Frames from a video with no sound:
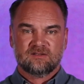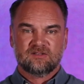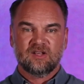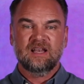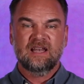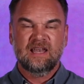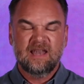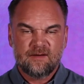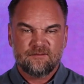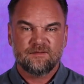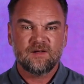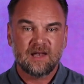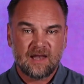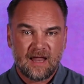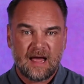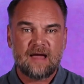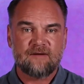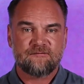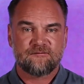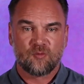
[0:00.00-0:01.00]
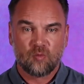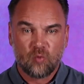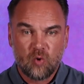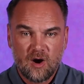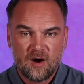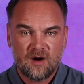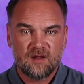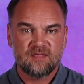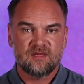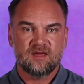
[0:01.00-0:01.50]
to live a life
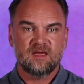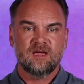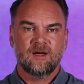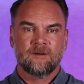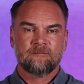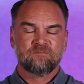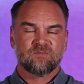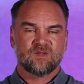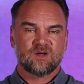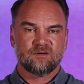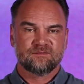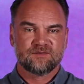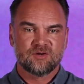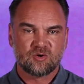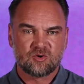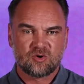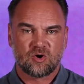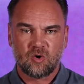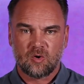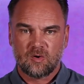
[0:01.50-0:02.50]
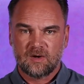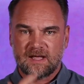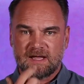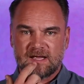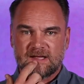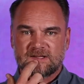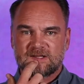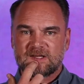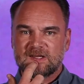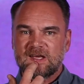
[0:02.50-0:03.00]
worthy of your
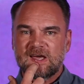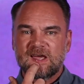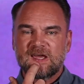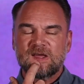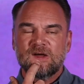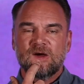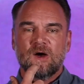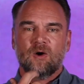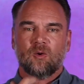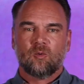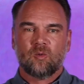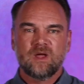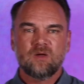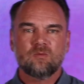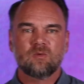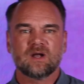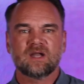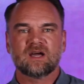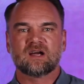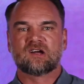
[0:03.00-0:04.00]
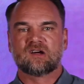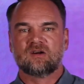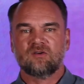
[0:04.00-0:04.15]
calling. And today we want to